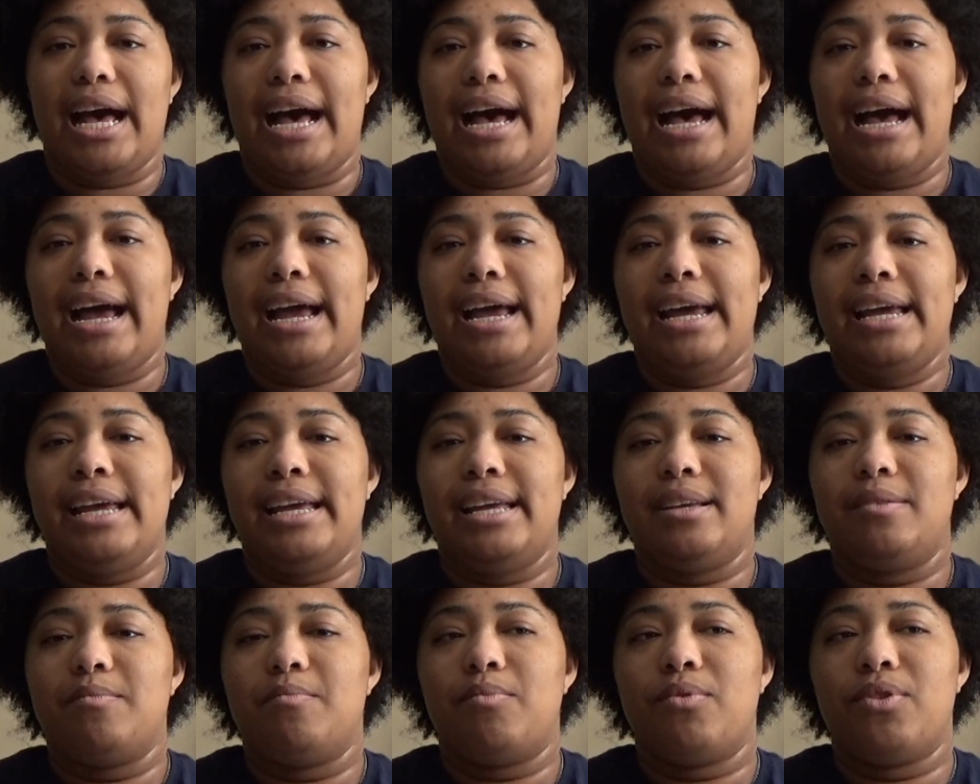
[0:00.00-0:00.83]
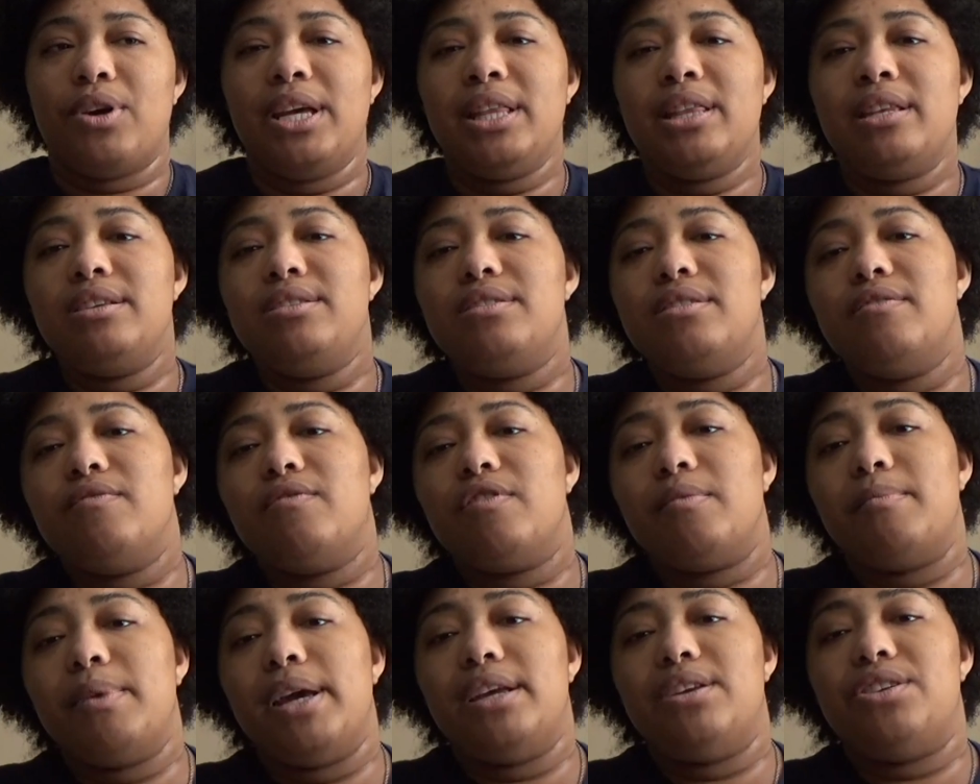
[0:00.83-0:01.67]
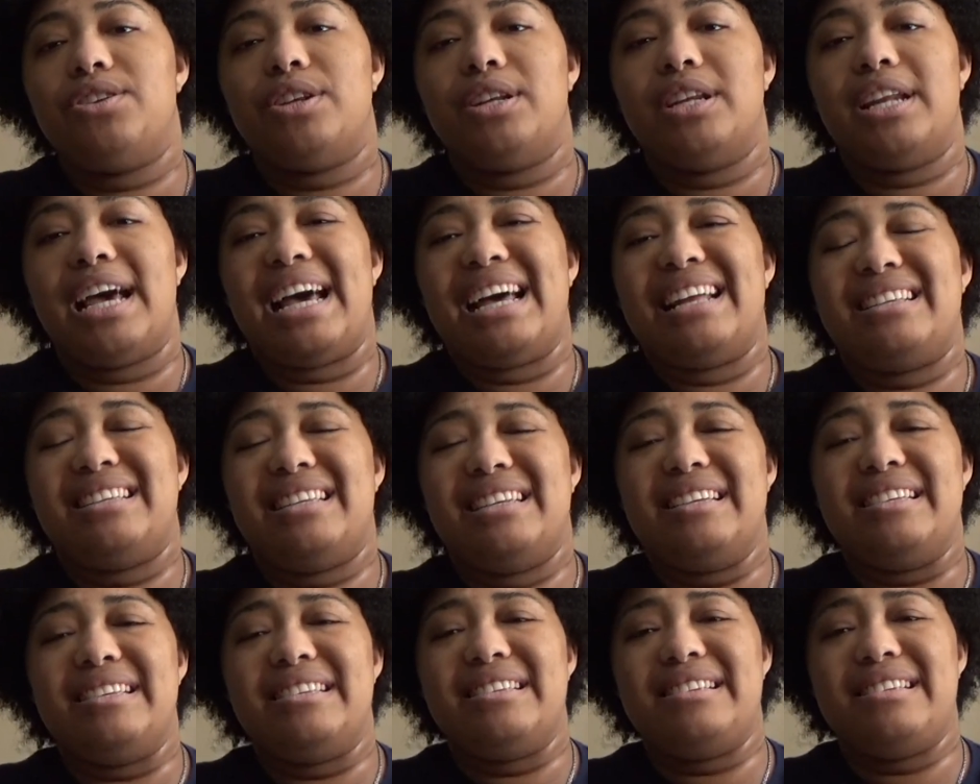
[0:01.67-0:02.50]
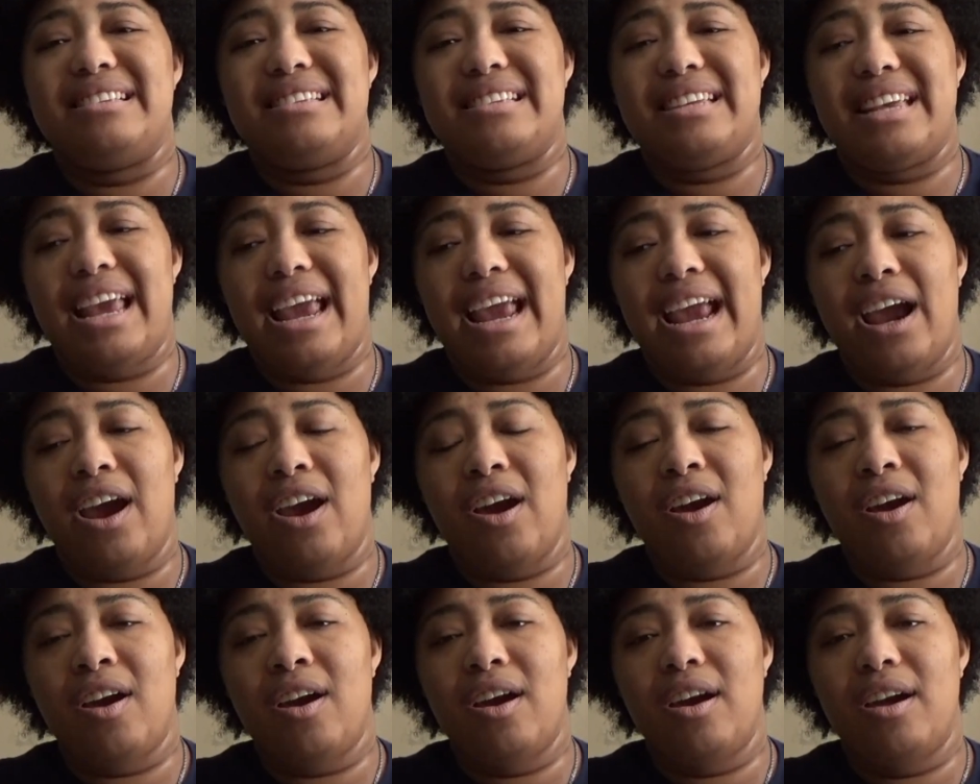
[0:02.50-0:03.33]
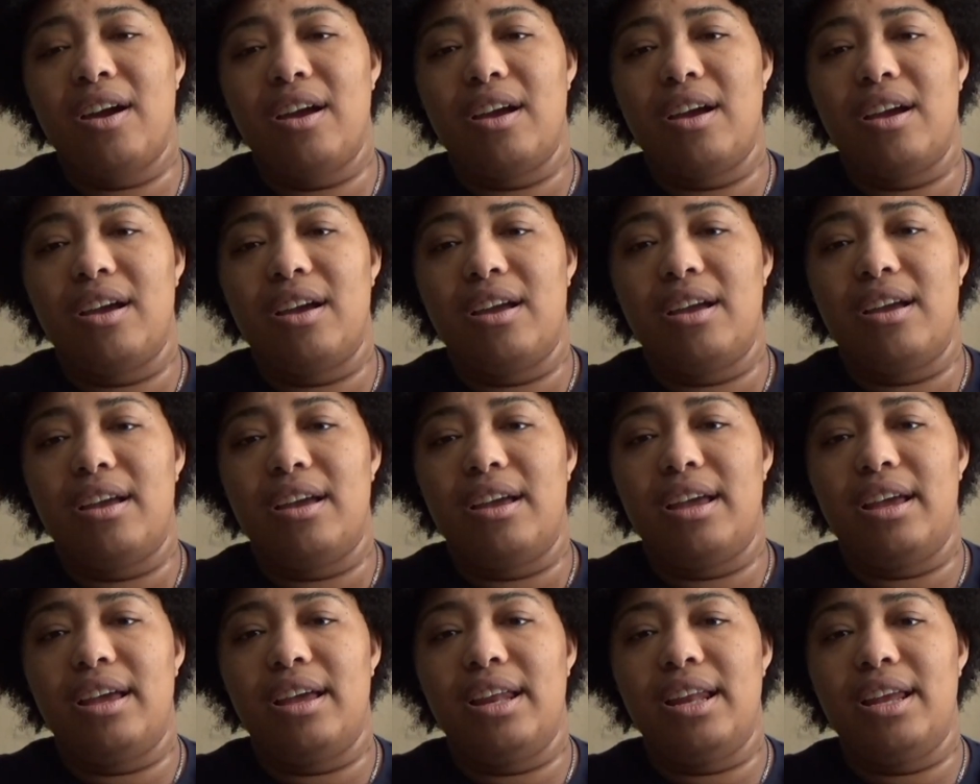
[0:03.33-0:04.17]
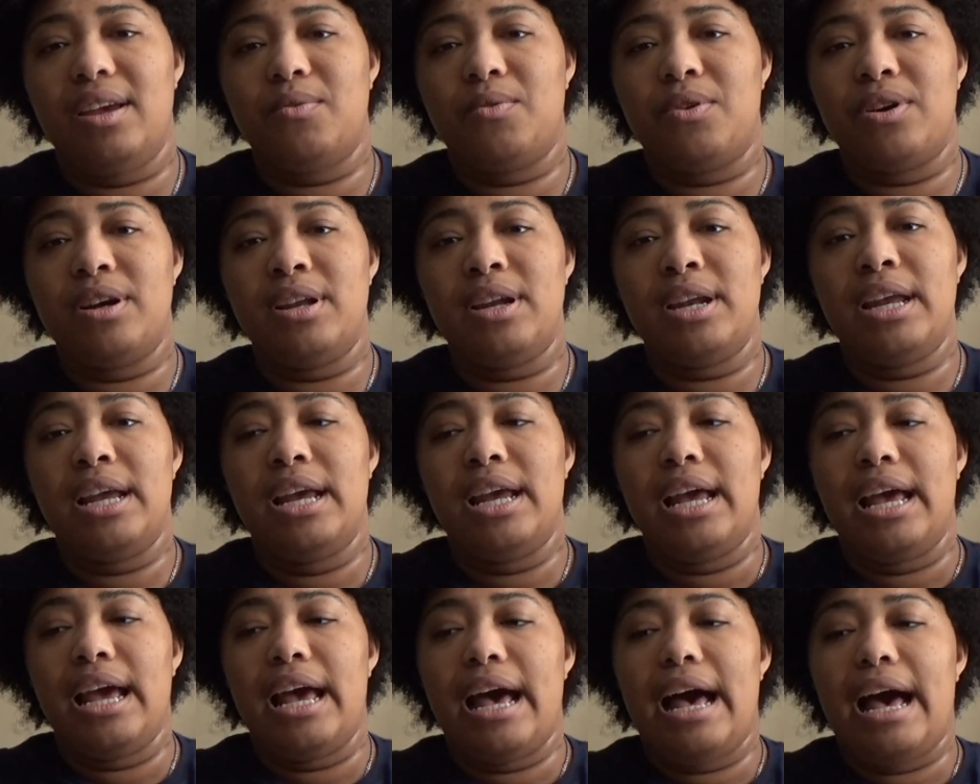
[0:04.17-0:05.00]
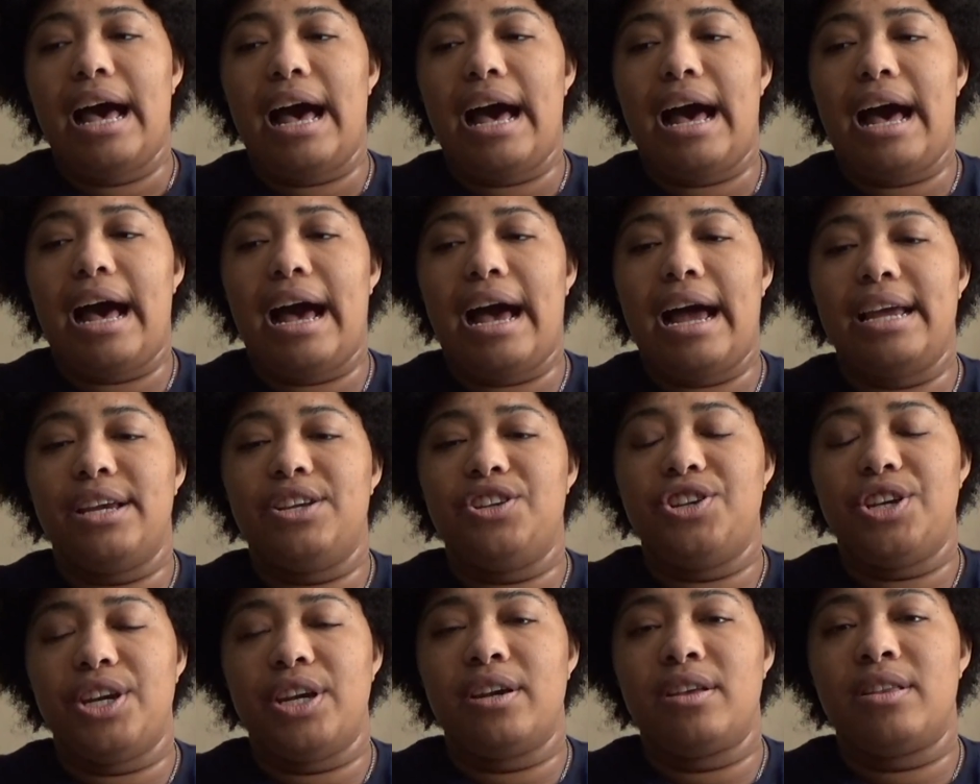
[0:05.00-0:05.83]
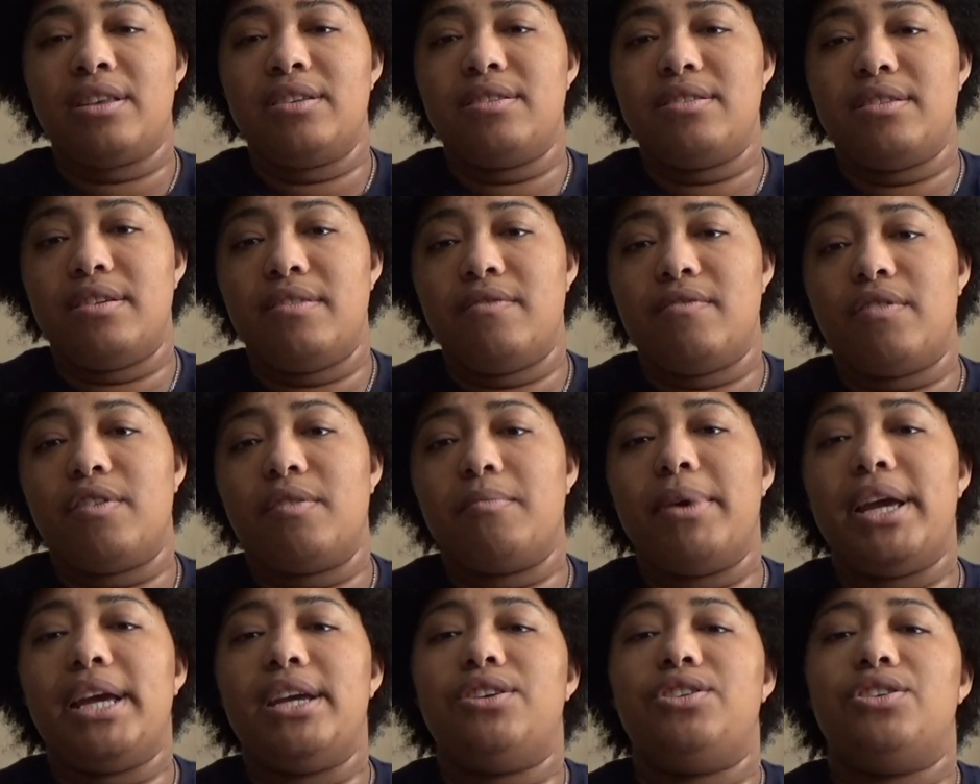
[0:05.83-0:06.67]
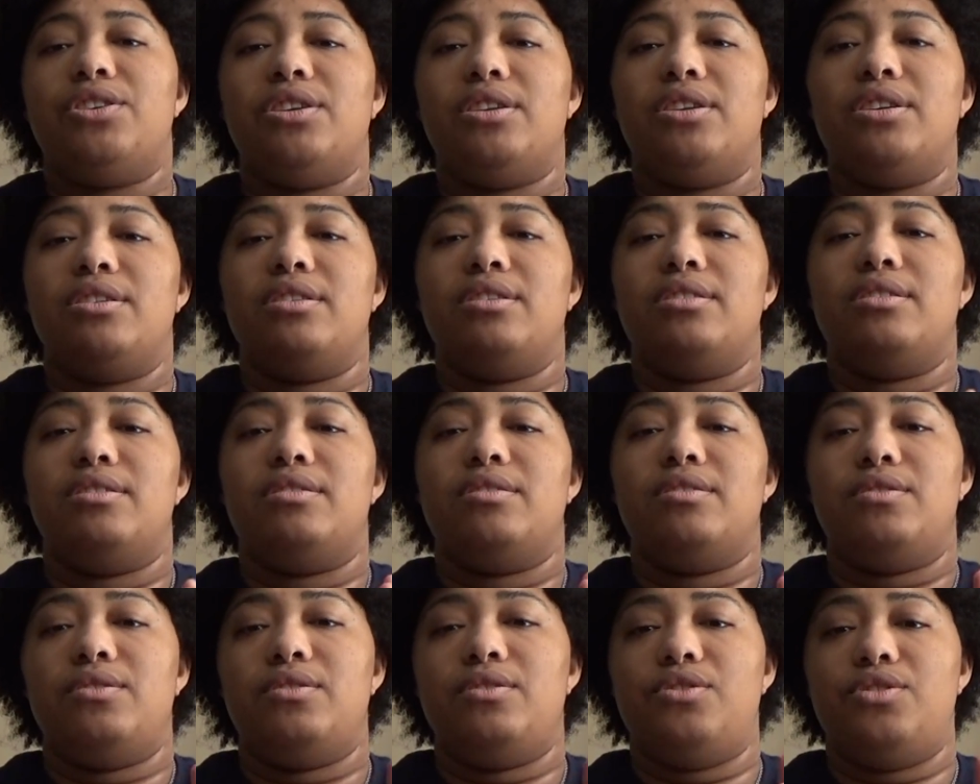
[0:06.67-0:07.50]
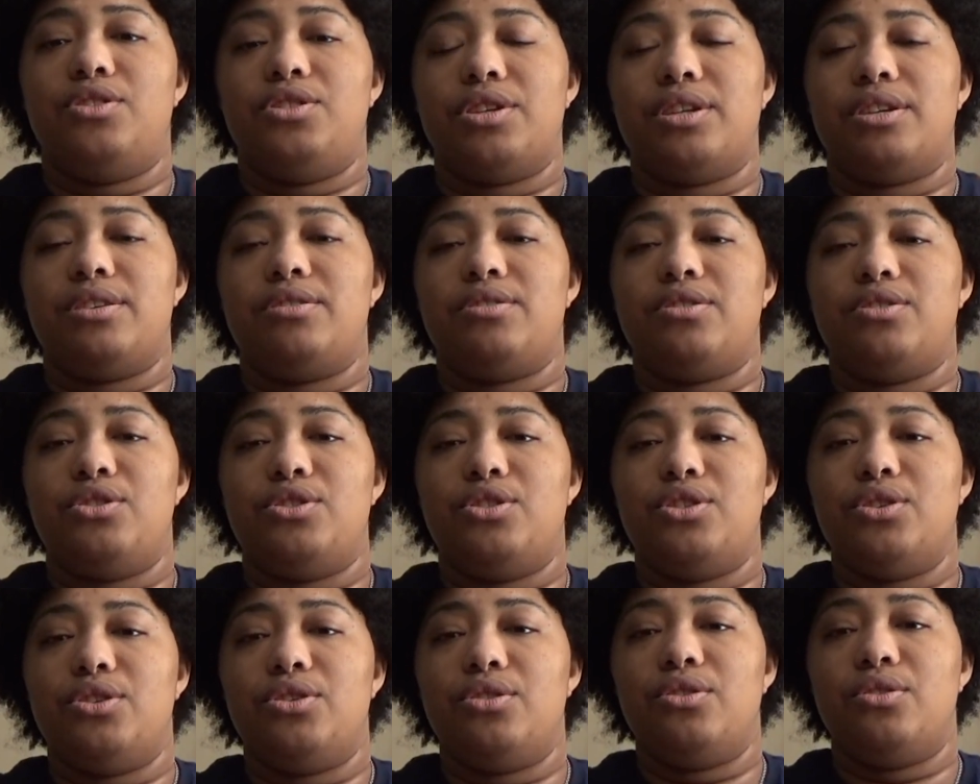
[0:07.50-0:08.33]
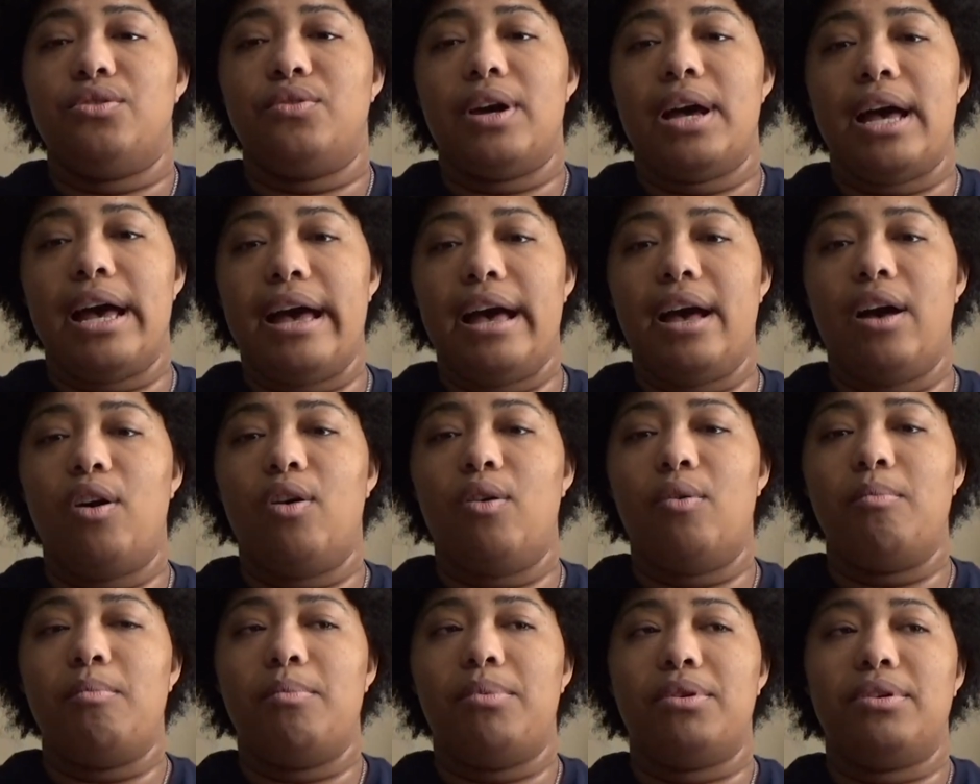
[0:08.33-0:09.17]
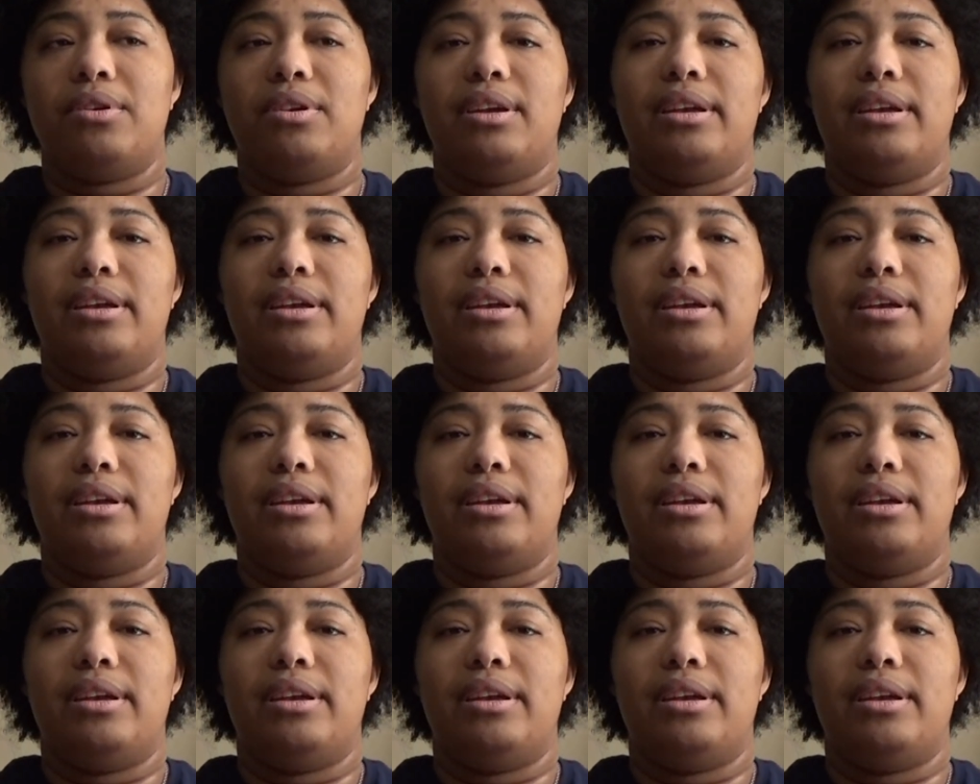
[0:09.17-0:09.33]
I bring this information not to scare anyone. I share this information just to help